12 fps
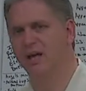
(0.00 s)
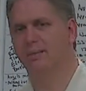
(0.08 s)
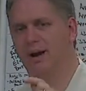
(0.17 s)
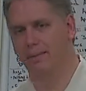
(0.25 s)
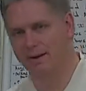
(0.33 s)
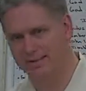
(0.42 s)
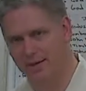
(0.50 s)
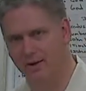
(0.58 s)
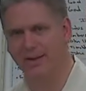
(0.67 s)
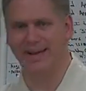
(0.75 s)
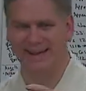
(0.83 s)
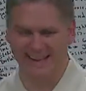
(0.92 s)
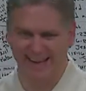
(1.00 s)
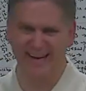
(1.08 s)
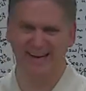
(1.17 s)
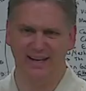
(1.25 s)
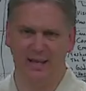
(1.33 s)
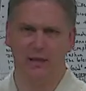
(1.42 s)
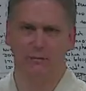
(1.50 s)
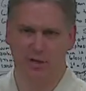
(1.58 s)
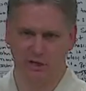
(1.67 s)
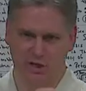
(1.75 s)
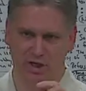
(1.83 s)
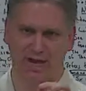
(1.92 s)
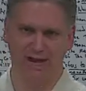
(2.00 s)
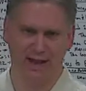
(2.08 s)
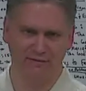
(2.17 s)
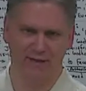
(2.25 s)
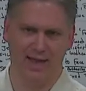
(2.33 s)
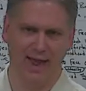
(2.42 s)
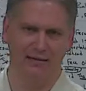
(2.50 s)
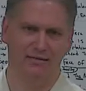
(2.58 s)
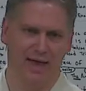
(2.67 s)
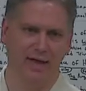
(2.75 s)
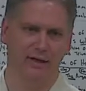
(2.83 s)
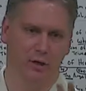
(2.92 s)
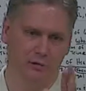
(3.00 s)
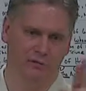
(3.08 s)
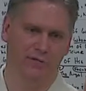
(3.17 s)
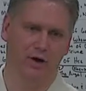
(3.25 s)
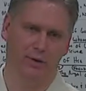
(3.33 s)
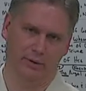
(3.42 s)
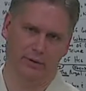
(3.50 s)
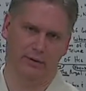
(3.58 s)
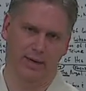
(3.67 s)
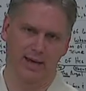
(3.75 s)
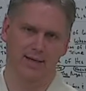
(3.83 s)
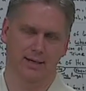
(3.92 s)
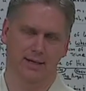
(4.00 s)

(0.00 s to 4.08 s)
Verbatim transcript: but I'm going to tell you to get it because you're going to have to have that going forward, okay?